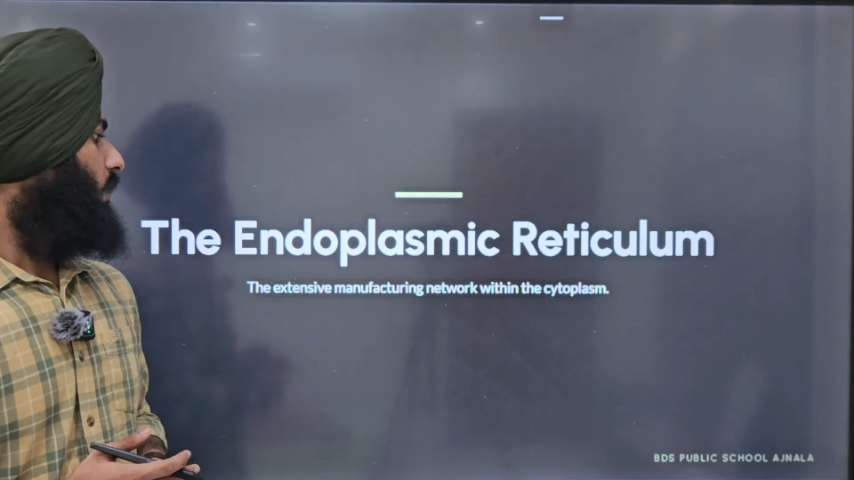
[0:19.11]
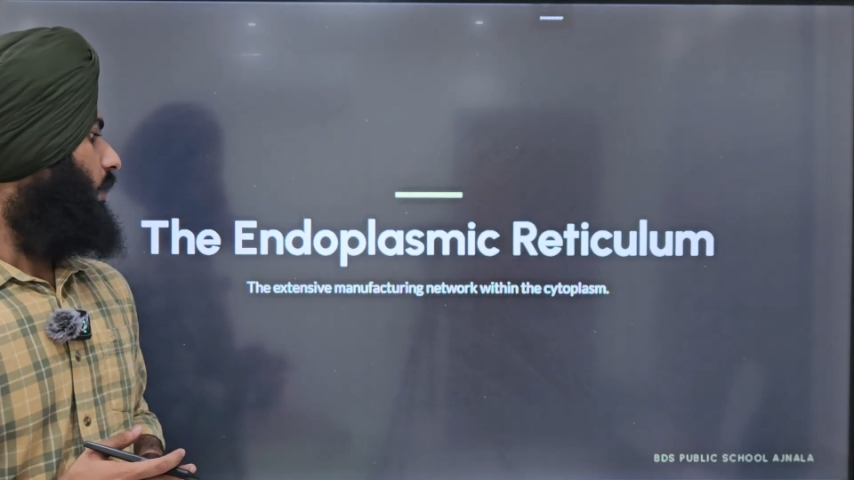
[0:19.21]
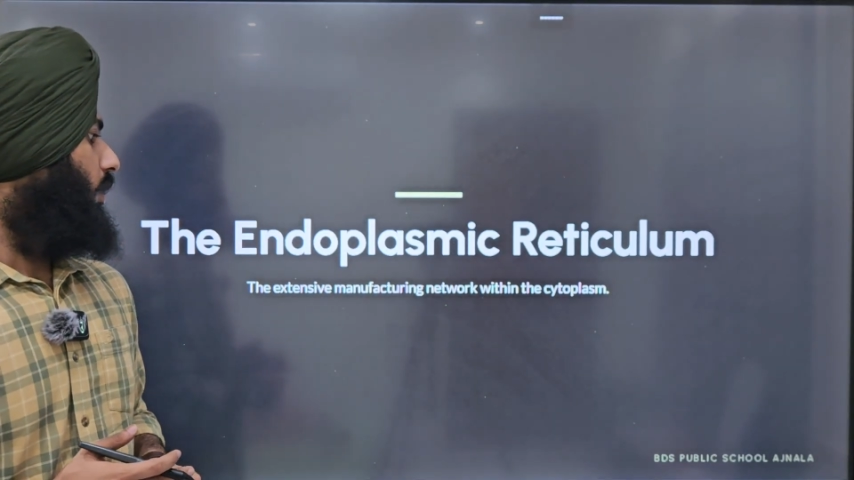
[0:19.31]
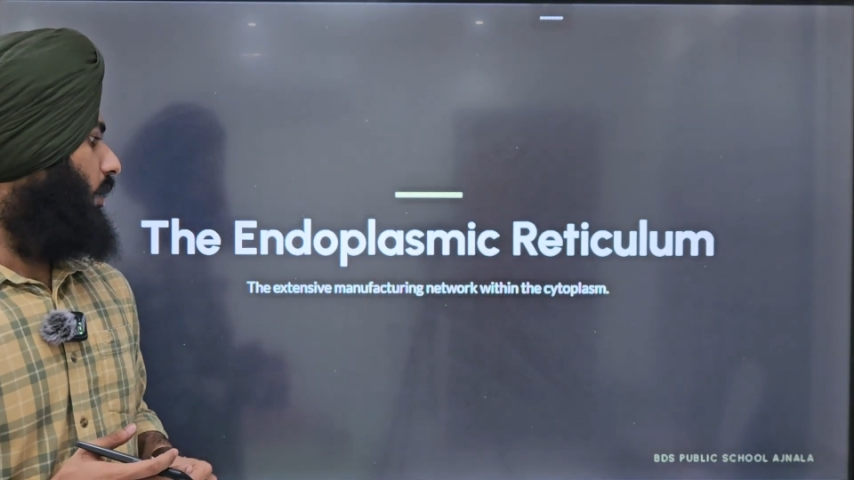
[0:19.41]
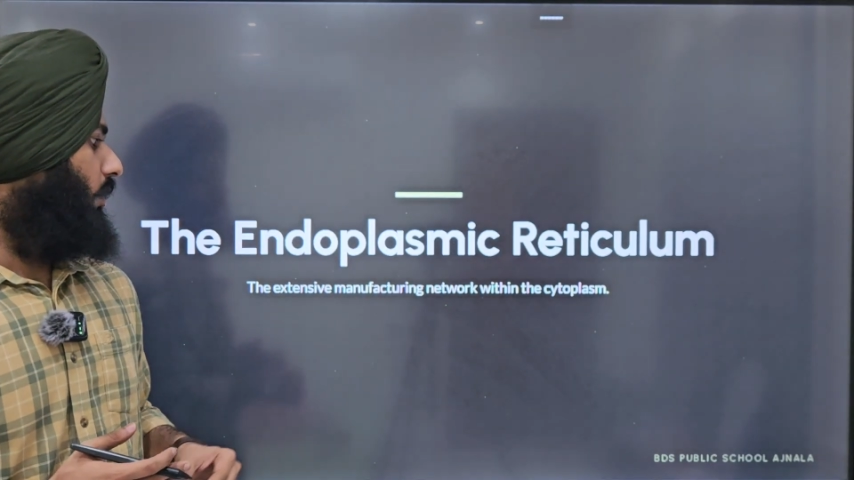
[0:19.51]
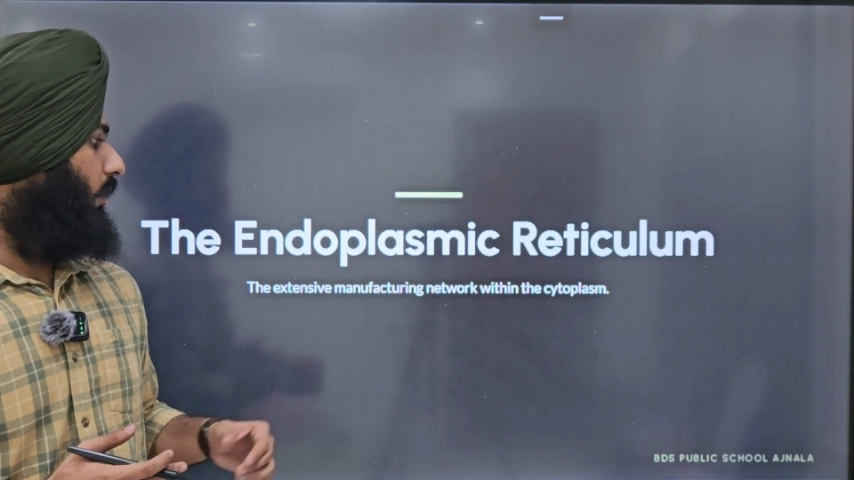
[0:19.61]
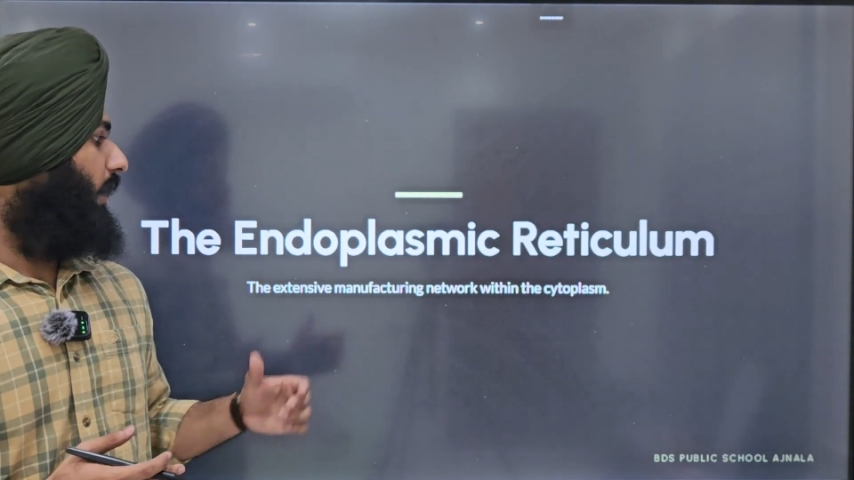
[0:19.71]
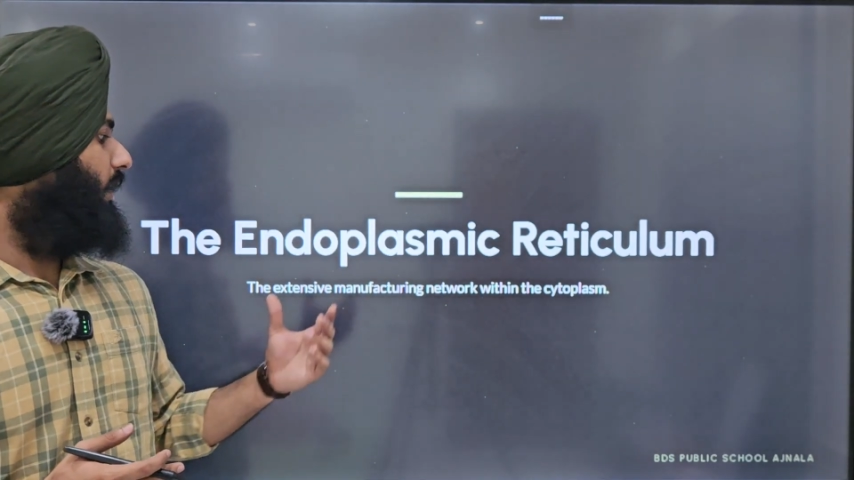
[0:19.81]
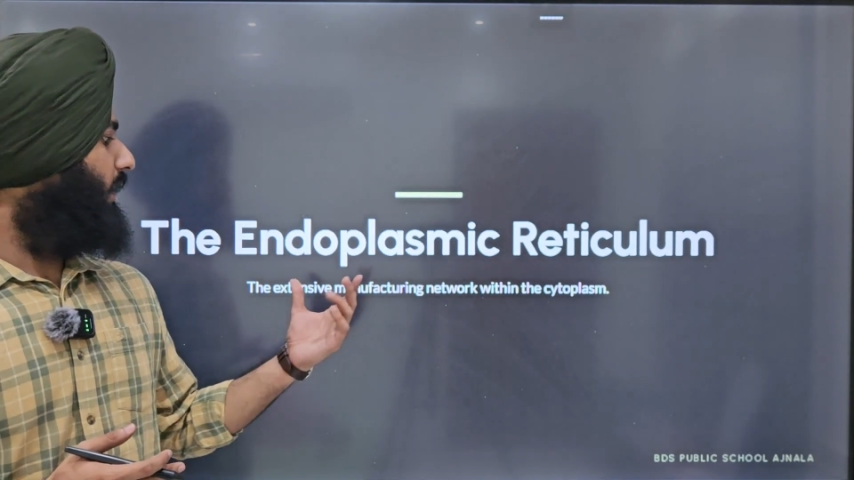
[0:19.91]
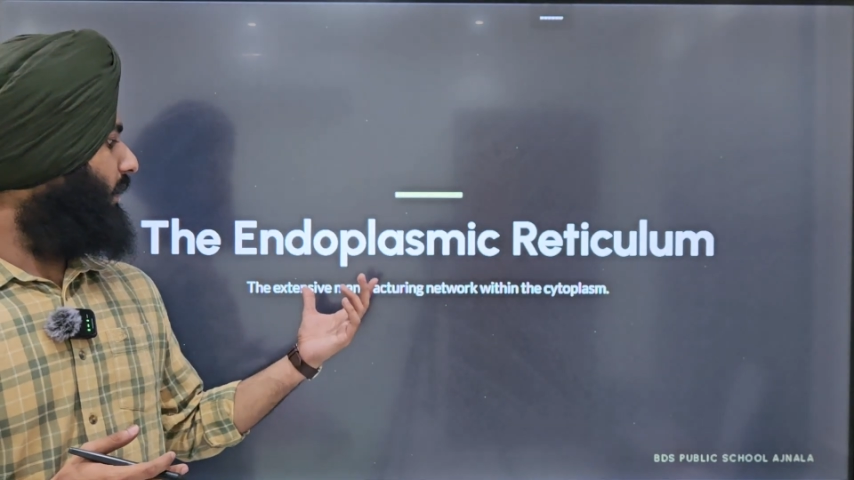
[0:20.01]

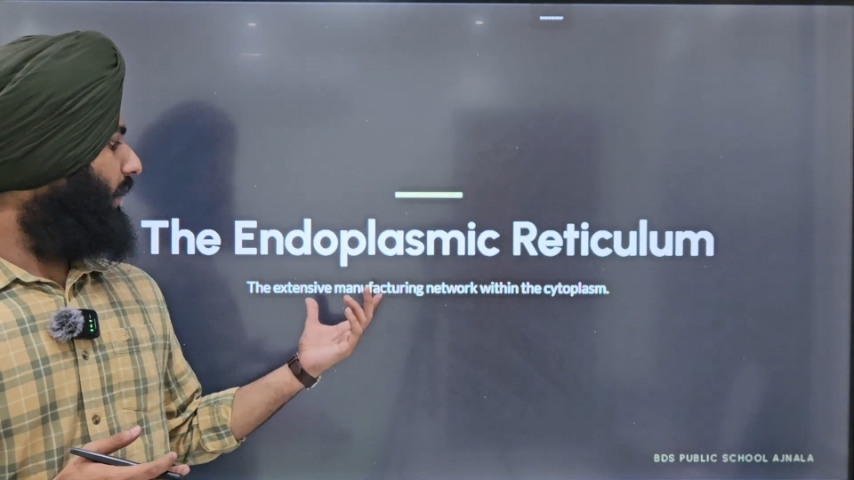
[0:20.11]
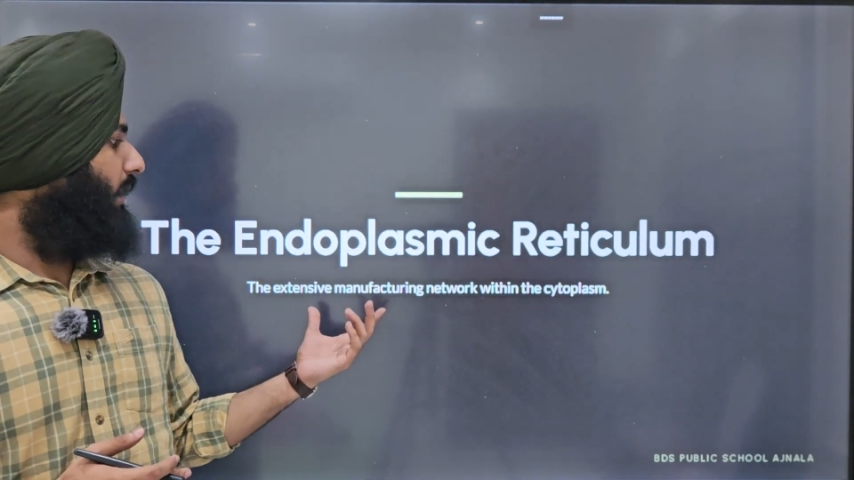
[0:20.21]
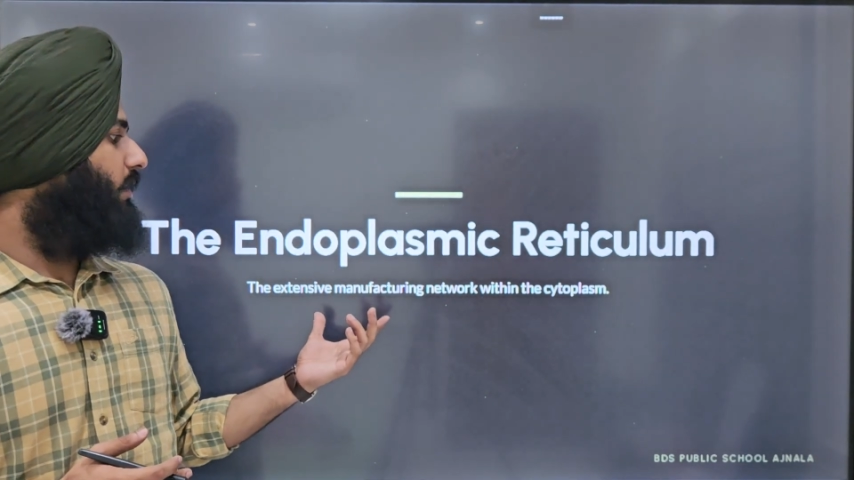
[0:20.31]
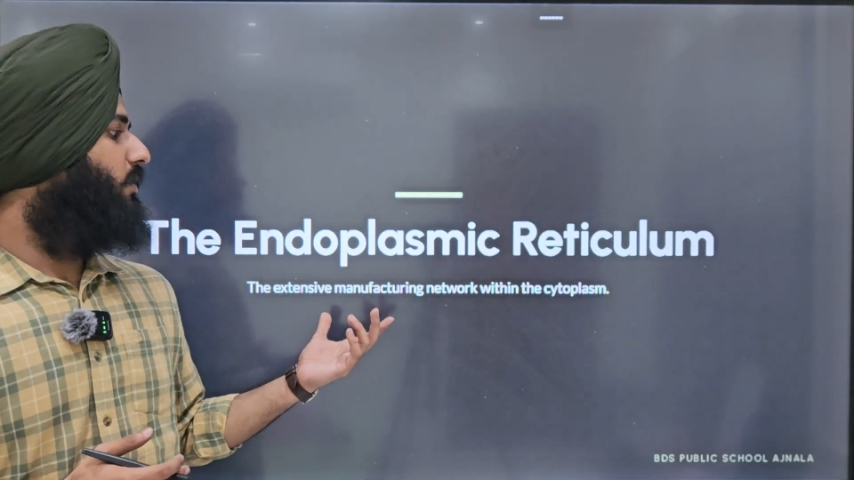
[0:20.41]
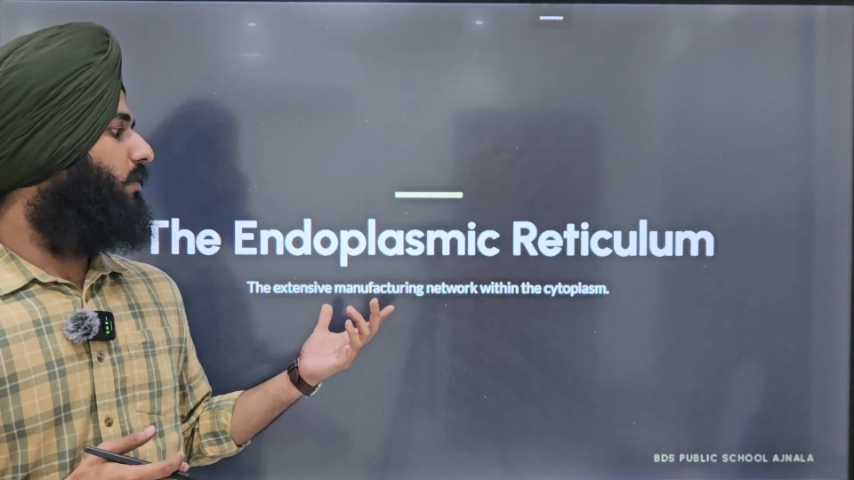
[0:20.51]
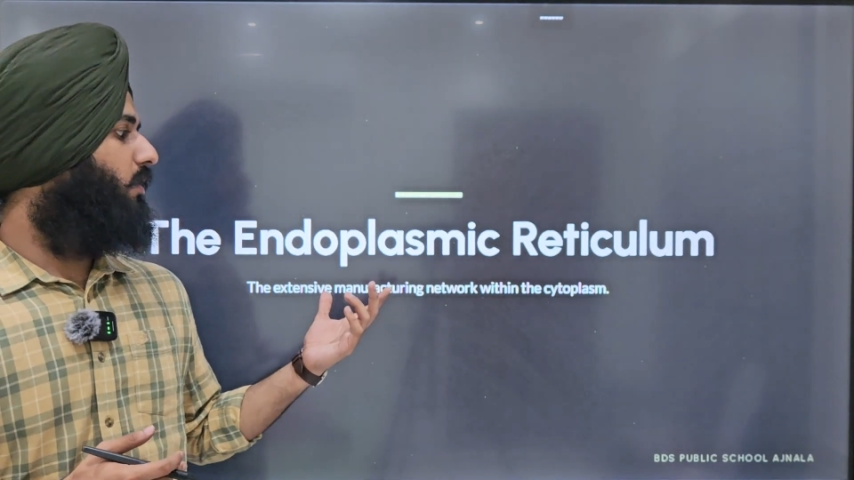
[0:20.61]
It contains